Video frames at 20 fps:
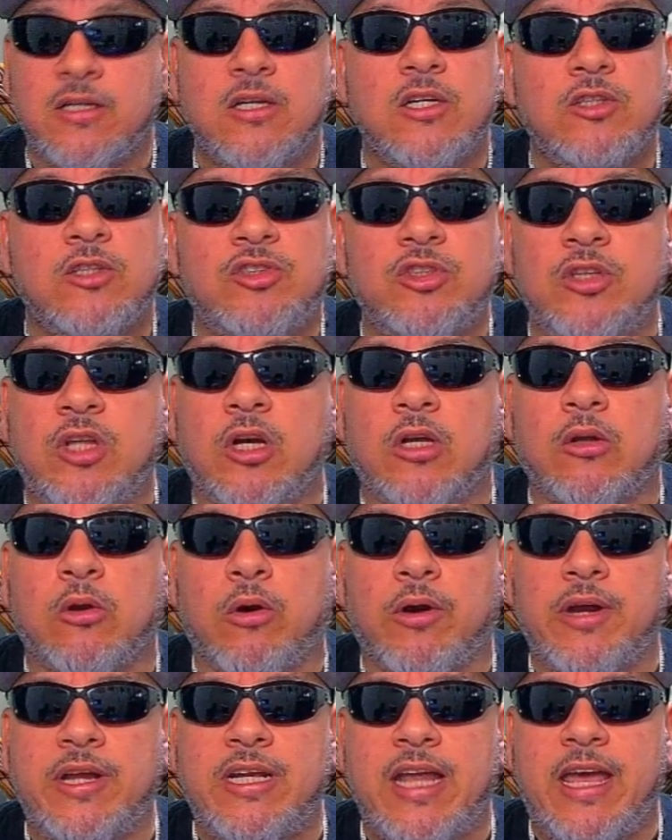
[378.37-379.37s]
to the
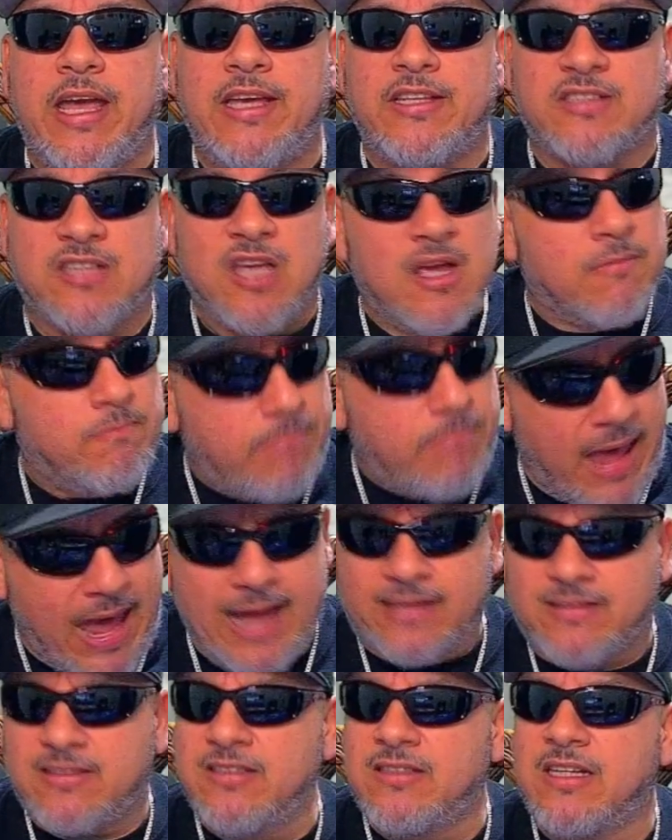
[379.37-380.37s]
glory days, back
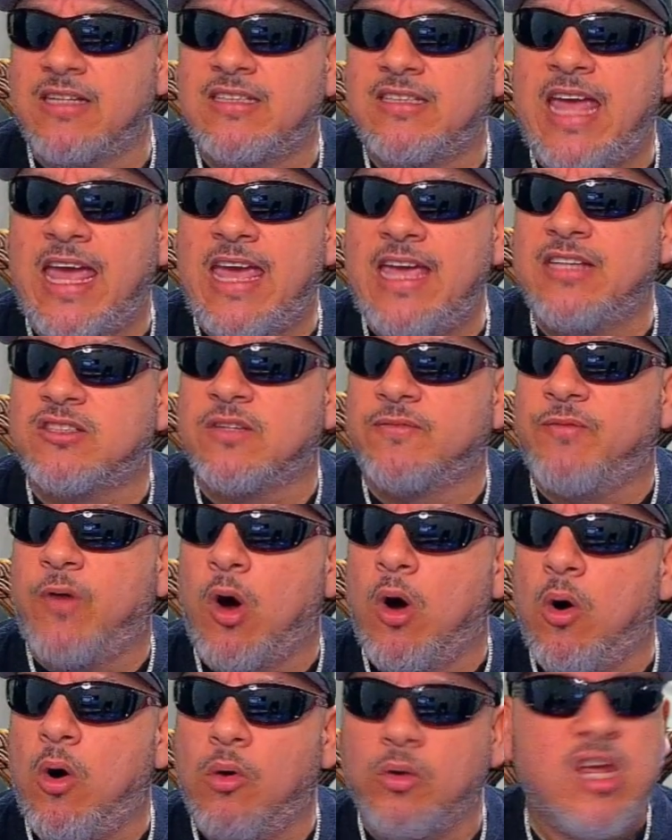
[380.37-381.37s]
to the days of
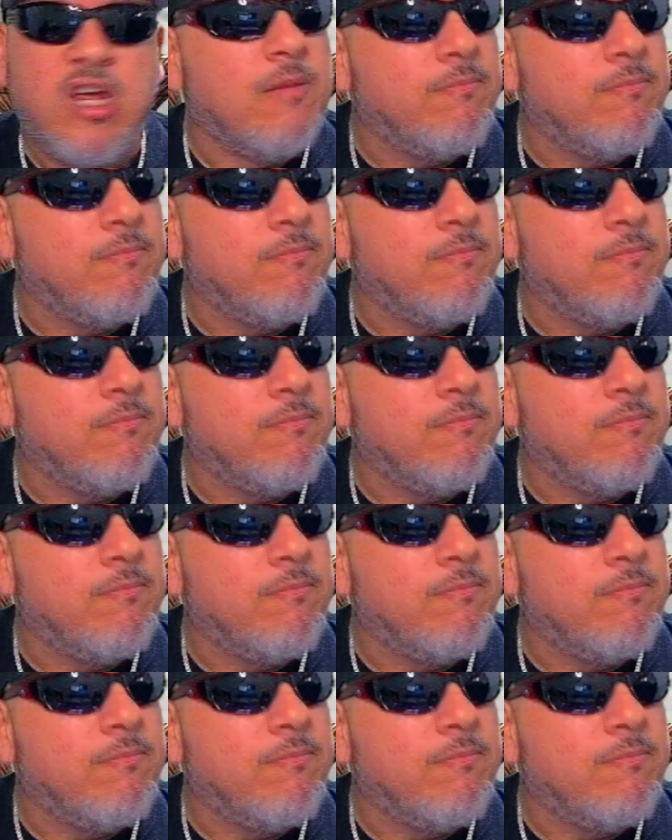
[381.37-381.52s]
old,